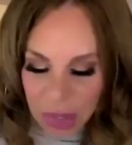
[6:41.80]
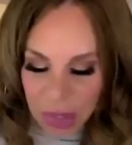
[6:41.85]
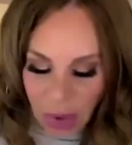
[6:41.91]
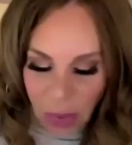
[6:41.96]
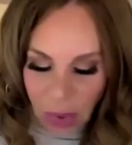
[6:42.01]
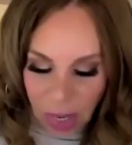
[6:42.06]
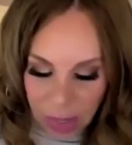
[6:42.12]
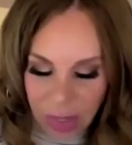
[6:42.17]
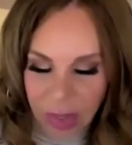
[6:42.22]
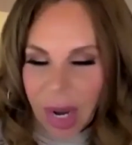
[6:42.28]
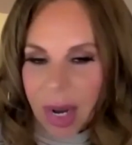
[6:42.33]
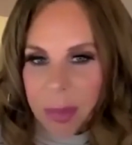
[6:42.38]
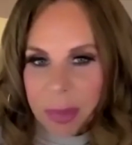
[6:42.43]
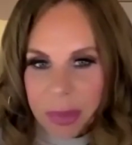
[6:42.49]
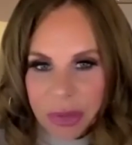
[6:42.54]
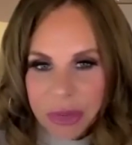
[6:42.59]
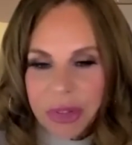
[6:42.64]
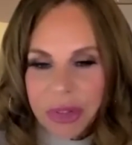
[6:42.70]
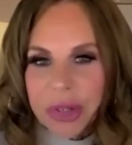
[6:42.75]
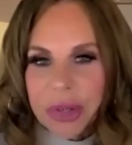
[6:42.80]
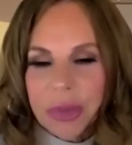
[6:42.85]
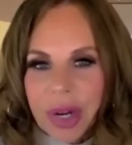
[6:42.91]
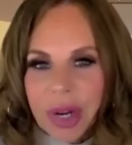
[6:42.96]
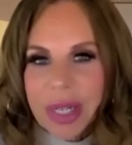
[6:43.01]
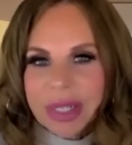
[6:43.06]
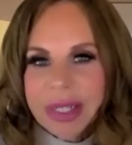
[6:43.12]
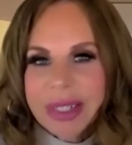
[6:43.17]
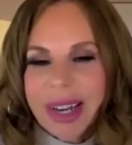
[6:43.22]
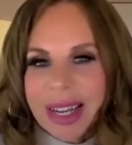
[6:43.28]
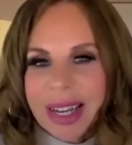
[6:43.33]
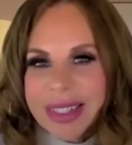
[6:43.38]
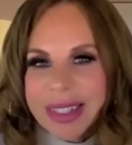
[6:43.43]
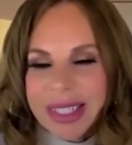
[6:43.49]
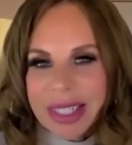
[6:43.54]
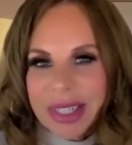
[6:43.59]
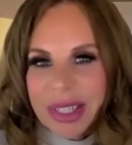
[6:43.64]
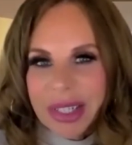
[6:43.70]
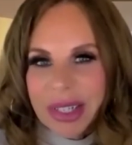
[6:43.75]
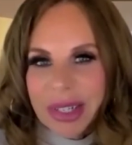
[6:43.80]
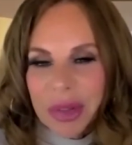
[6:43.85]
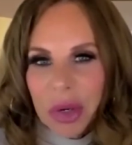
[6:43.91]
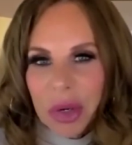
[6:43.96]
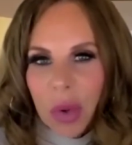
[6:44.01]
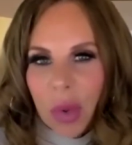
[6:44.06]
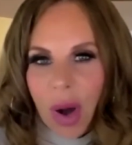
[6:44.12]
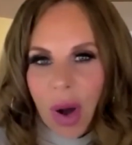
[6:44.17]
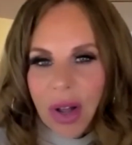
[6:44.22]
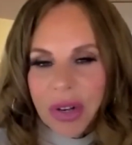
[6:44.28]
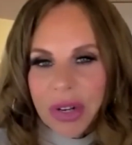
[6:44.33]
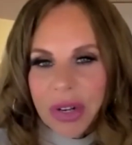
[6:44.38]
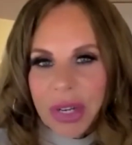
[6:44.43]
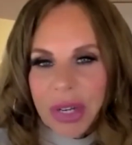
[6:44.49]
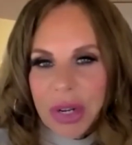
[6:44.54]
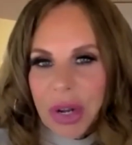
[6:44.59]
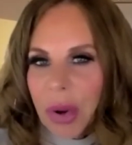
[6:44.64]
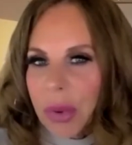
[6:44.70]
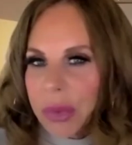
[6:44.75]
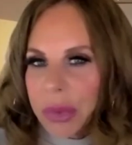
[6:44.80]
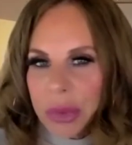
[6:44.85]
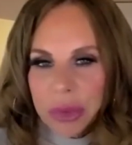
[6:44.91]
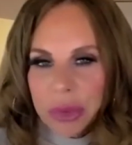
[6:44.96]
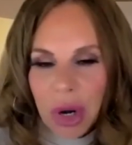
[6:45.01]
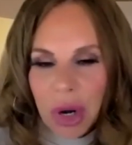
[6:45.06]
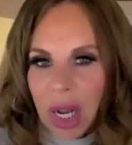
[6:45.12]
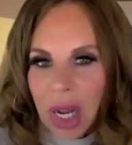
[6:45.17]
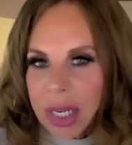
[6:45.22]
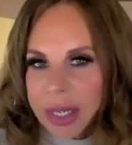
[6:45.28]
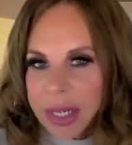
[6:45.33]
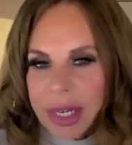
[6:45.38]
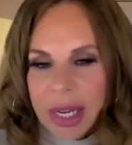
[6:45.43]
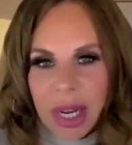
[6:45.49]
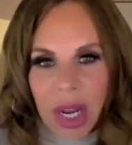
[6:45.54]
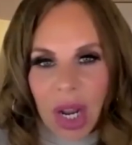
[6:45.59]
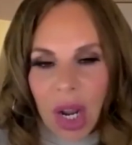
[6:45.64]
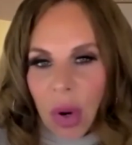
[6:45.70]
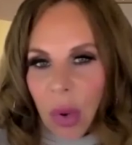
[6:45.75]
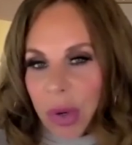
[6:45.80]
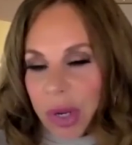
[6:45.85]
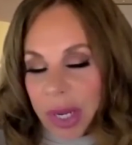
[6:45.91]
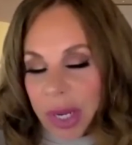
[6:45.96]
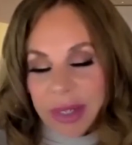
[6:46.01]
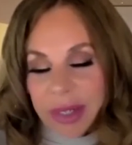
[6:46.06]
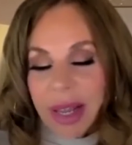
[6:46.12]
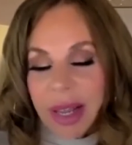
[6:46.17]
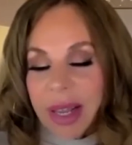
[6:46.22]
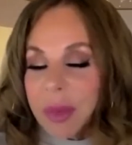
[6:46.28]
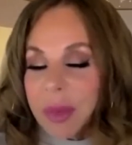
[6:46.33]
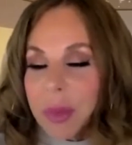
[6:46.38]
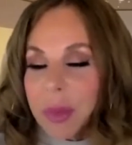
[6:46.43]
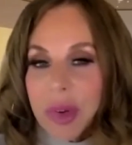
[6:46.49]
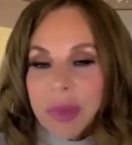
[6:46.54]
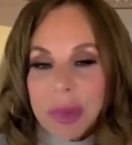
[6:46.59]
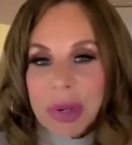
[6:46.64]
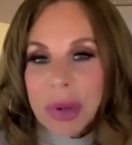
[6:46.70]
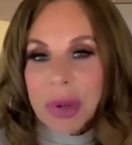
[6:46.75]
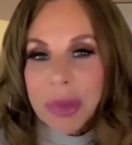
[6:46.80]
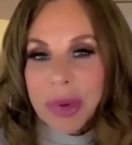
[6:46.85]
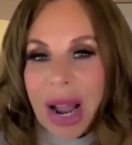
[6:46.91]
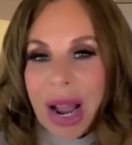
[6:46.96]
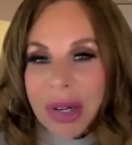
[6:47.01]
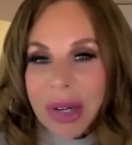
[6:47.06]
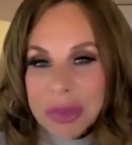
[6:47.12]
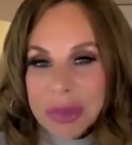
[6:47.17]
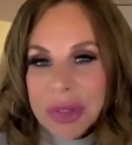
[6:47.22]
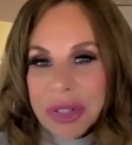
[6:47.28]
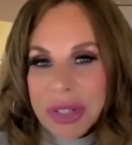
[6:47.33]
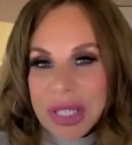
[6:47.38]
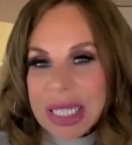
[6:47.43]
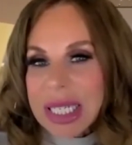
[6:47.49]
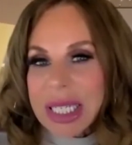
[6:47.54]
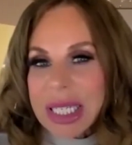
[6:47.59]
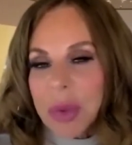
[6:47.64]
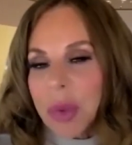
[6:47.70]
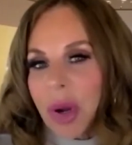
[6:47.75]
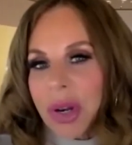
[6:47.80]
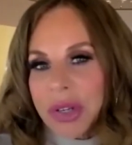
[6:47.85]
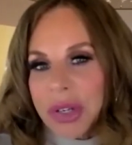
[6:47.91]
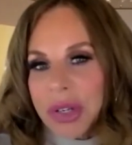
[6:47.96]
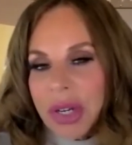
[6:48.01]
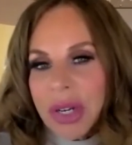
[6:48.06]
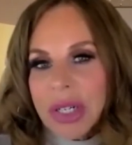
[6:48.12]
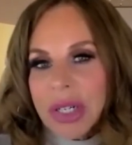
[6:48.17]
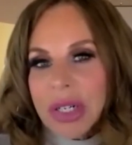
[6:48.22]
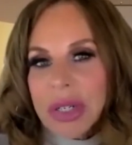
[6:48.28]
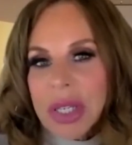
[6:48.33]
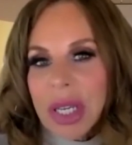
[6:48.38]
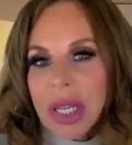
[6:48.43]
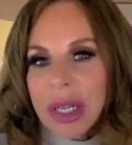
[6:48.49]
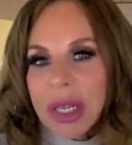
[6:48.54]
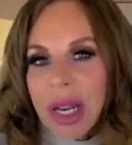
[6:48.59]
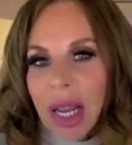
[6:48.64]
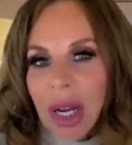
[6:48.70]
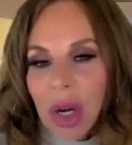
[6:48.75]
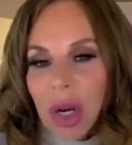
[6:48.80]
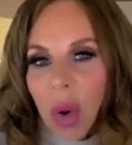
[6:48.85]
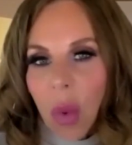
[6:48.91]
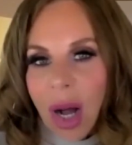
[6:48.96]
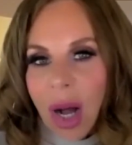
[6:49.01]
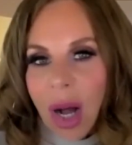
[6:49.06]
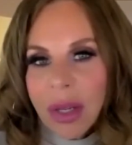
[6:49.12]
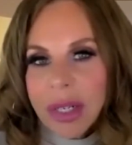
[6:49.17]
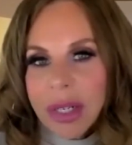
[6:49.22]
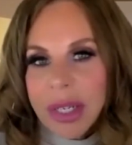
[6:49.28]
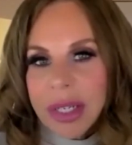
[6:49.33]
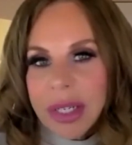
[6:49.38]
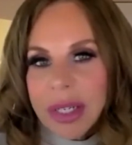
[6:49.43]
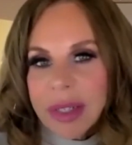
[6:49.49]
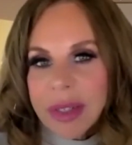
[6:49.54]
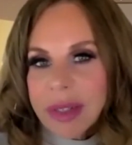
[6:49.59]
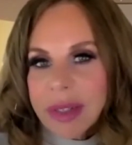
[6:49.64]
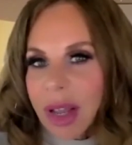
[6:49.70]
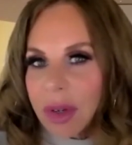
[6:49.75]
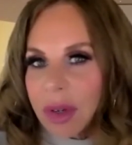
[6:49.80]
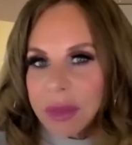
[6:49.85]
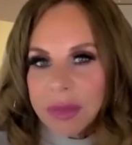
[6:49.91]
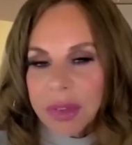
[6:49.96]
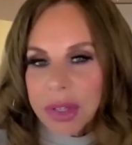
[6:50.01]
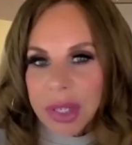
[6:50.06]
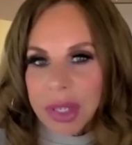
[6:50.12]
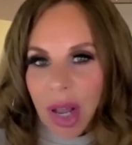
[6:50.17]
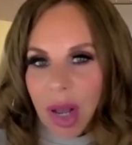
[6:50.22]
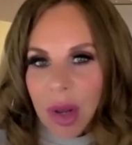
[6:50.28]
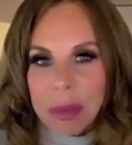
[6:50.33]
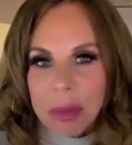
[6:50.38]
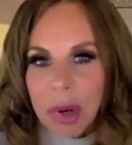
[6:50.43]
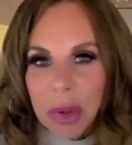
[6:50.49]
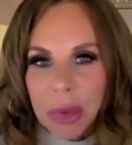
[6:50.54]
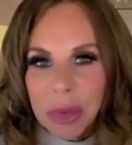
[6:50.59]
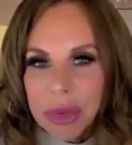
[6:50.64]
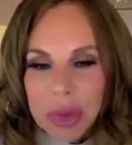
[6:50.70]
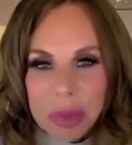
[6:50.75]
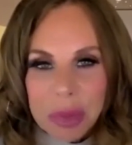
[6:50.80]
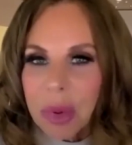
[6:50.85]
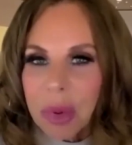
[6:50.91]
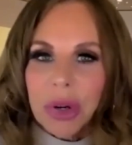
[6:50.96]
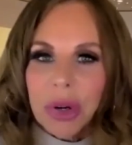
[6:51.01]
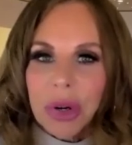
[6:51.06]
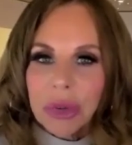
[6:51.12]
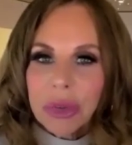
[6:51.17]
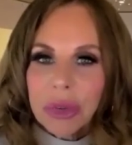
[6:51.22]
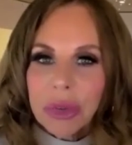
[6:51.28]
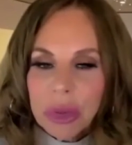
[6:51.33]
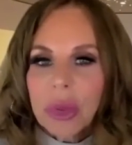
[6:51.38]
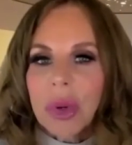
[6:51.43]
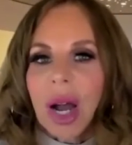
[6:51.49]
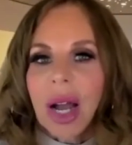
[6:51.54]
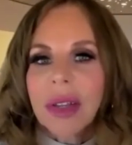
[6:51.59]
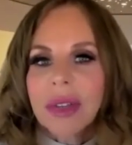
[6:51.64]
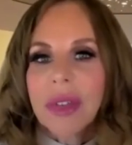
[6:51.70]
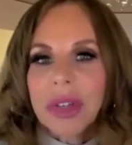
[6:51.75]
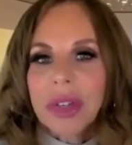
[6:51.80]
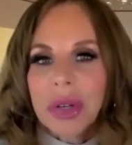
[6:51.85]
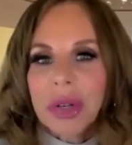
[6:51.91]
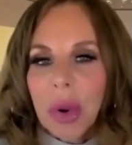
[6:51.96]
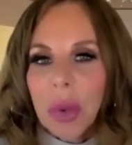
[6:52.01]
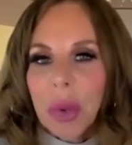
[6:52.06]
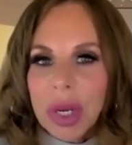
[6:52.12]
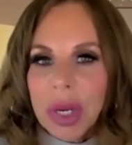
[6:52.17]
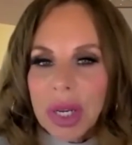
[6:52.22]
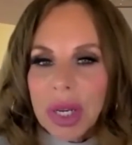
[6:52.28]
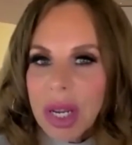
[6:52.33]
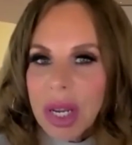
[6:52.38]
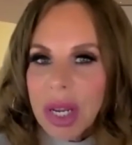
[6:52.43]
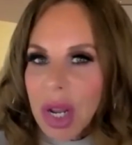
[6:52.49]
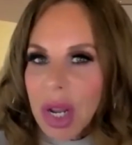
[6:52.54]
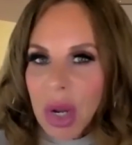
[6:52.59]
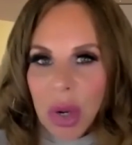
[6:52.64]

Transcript: know, I, I appreciate you recognizing the, the, quality. You know, Lutron, like I said, we've been around for 61 years and, and quality is of the utmost importance to us. You know, we,